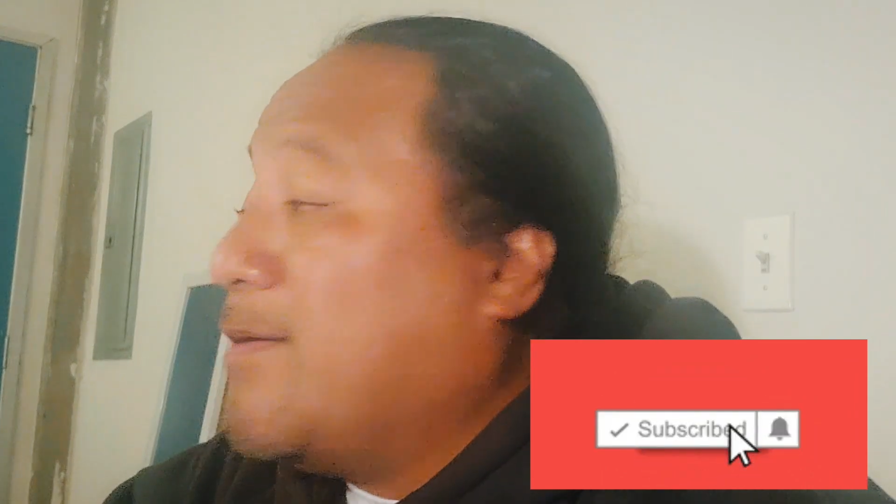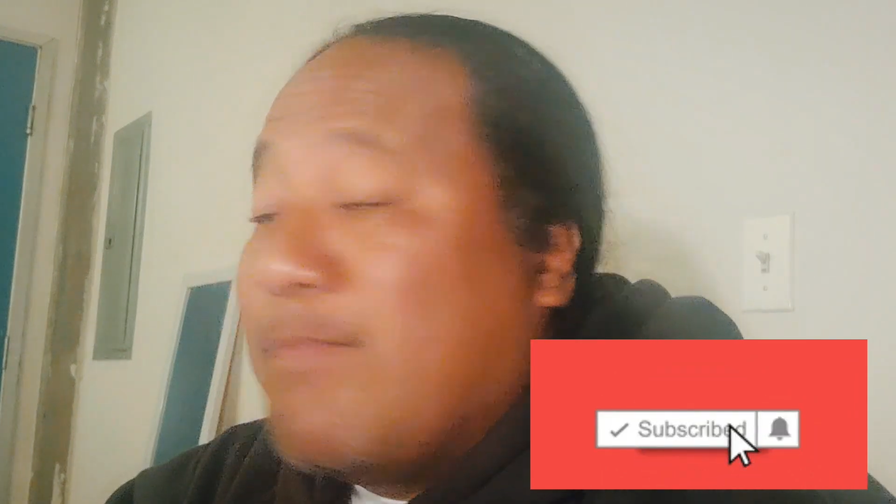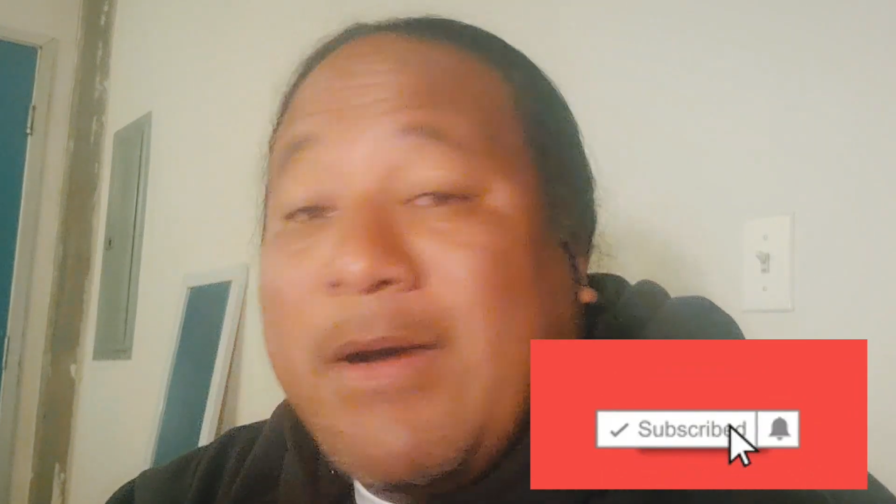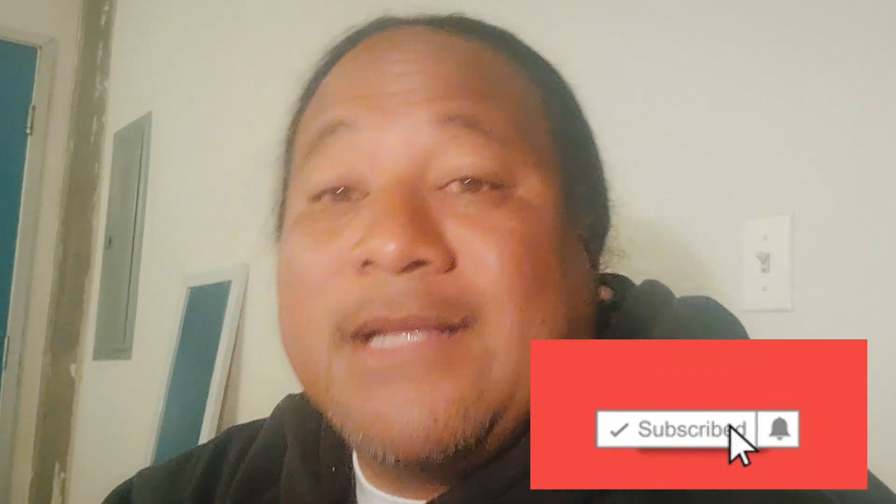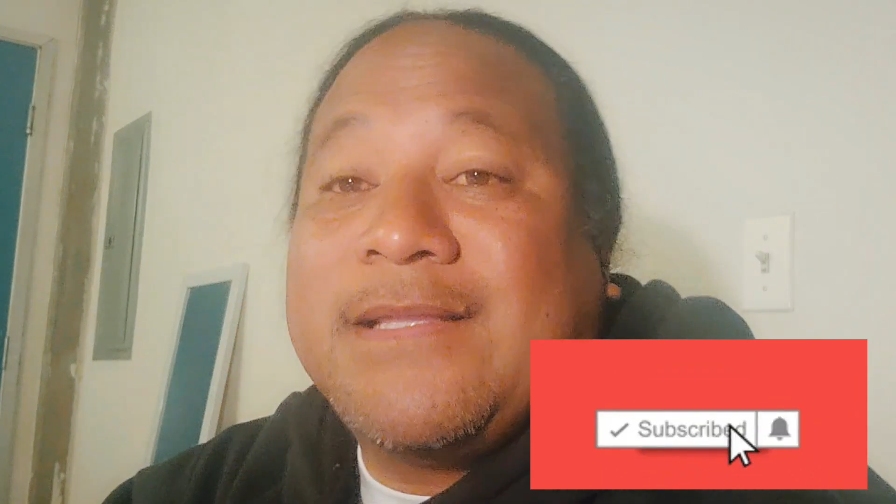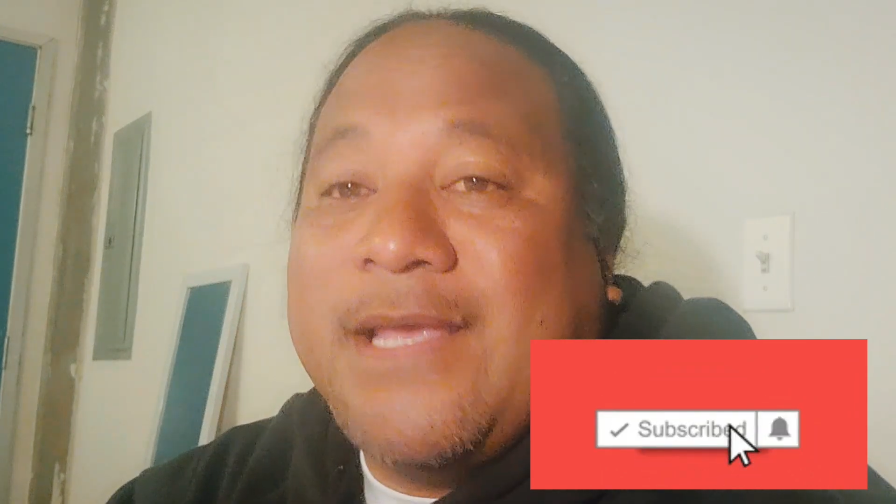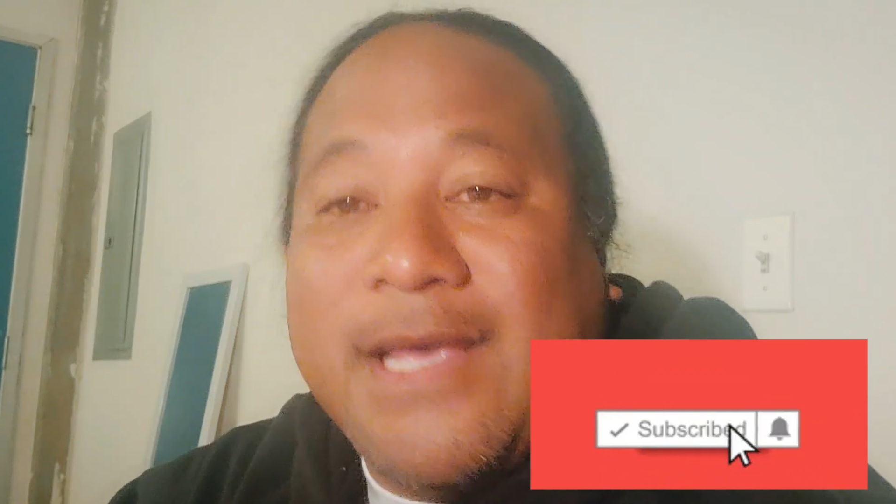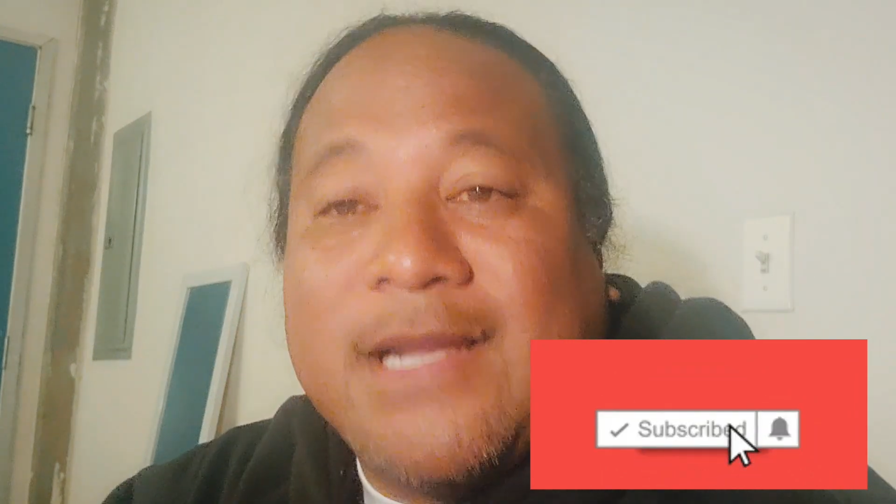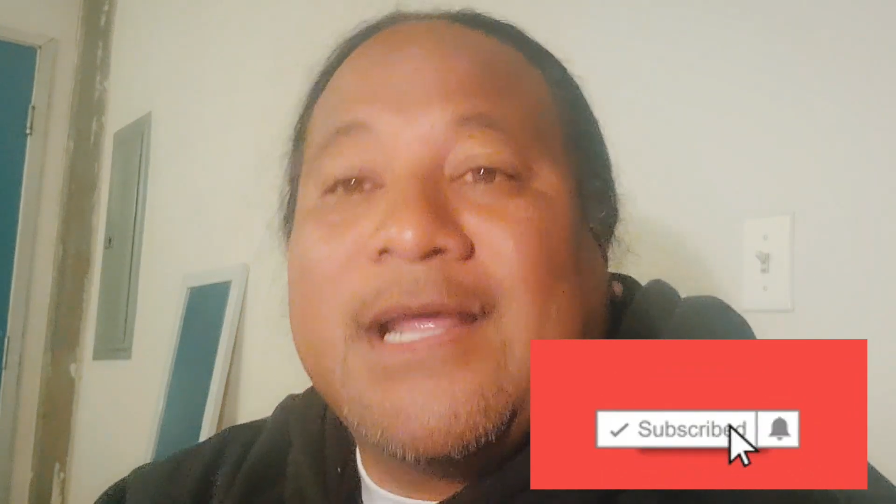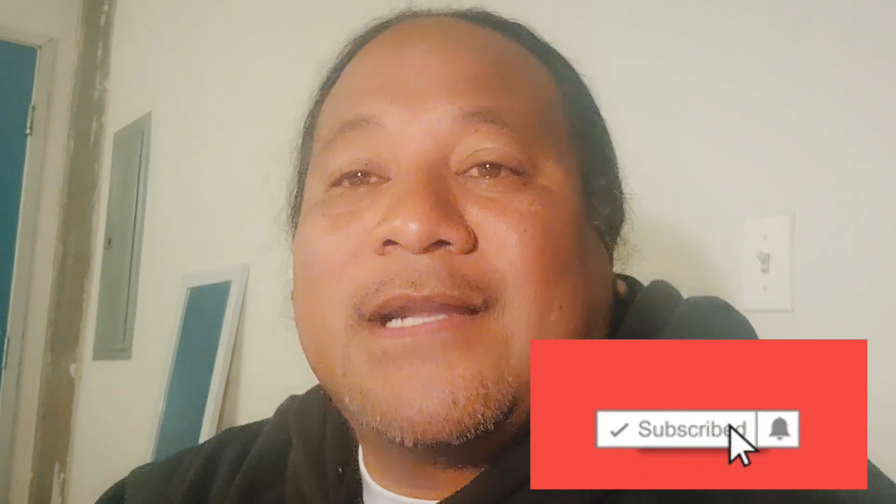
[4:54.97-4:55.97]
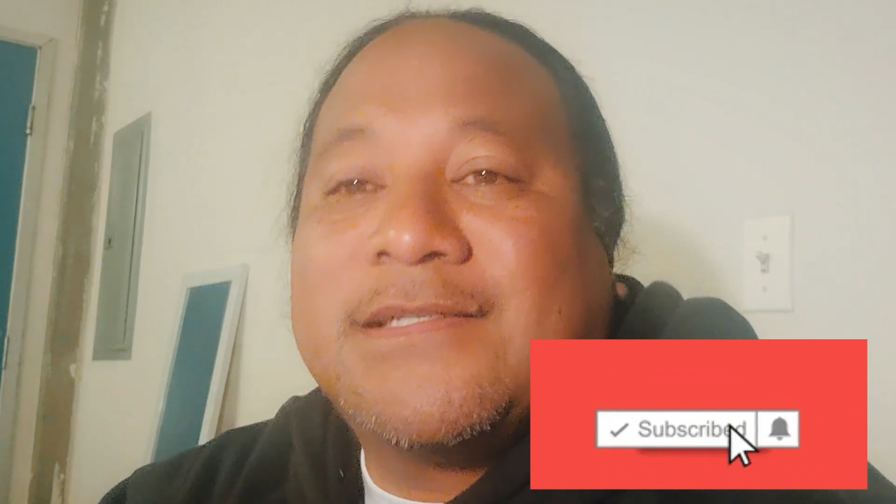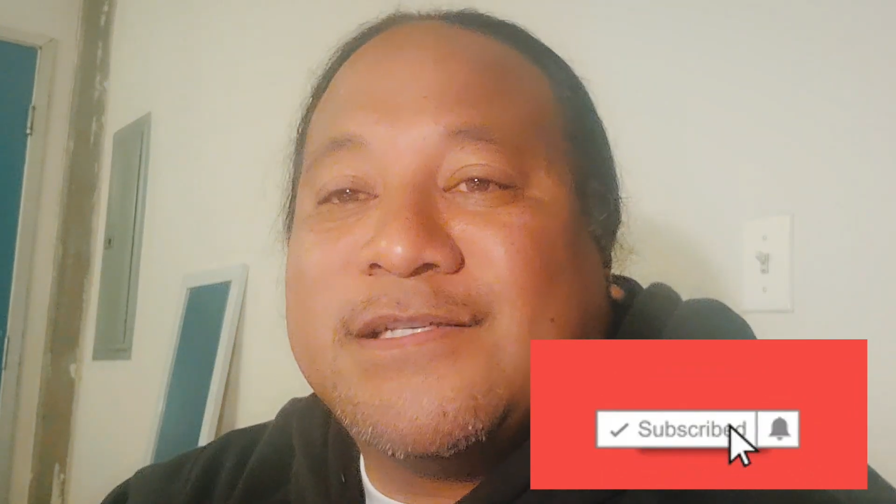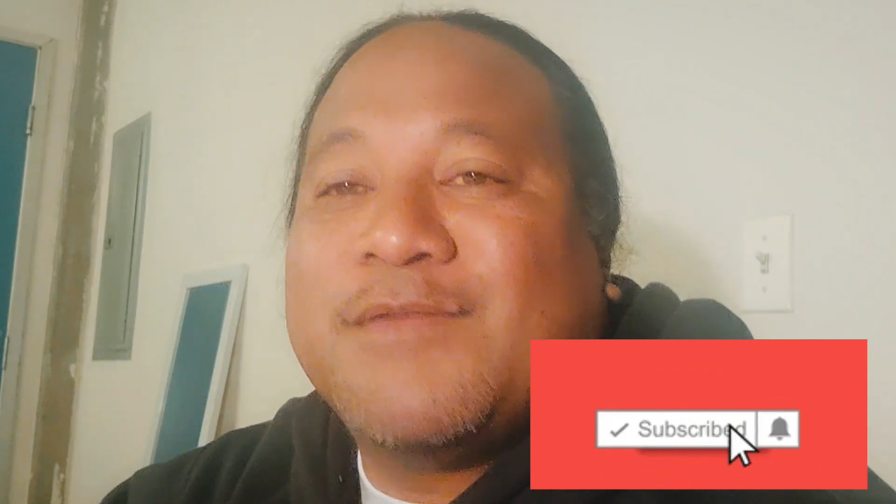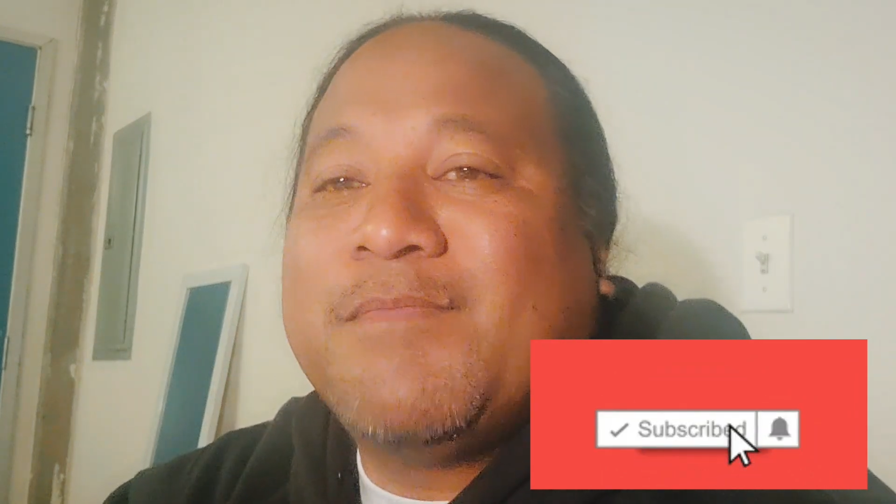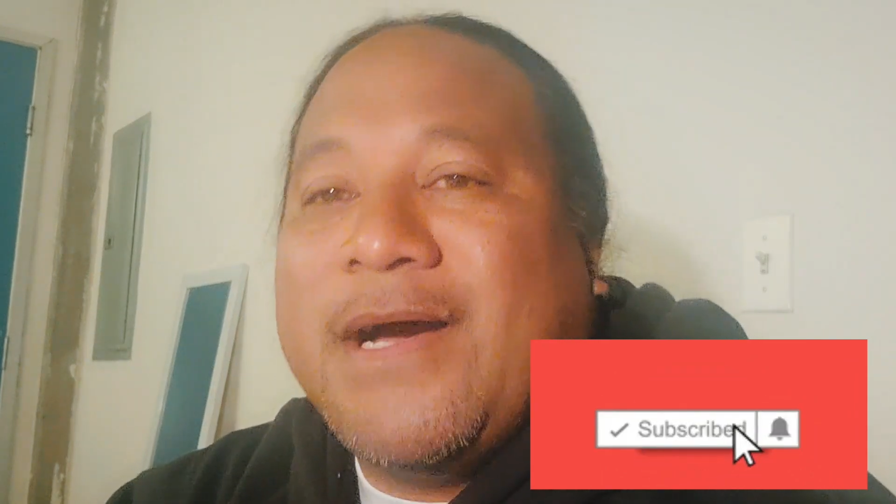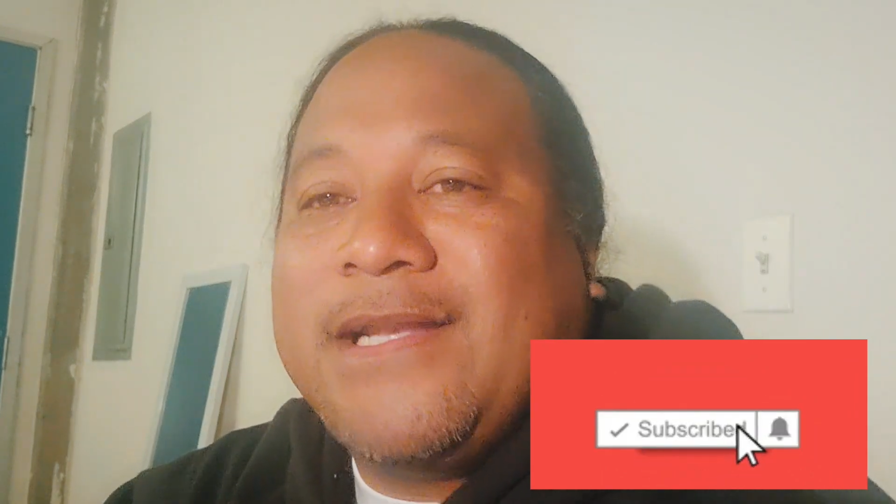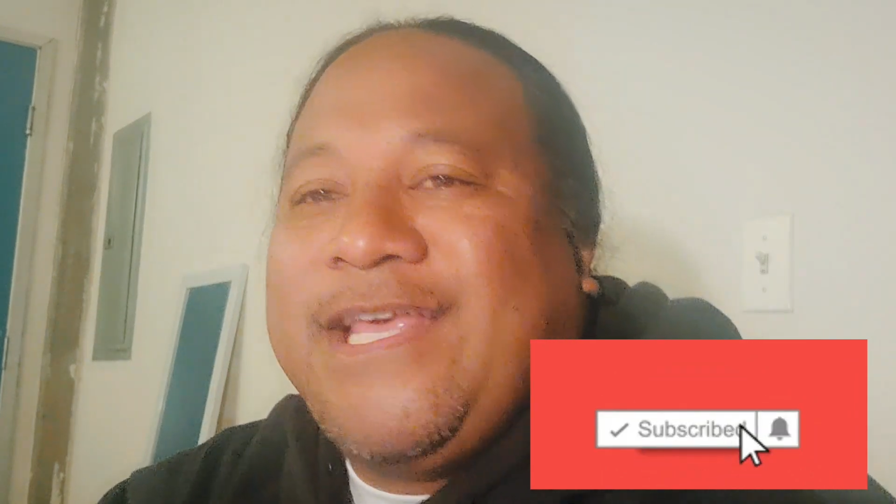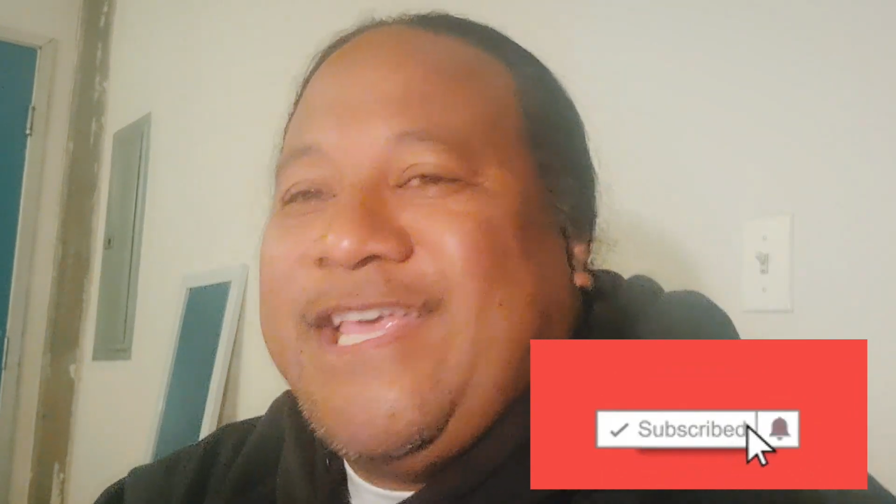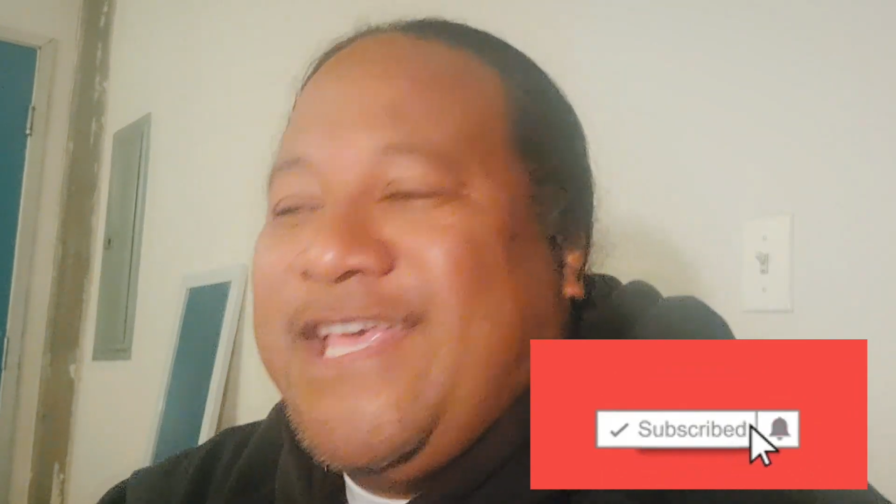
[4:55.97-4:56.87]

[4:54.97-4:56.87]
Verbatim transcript: Bite the hell out of somebody.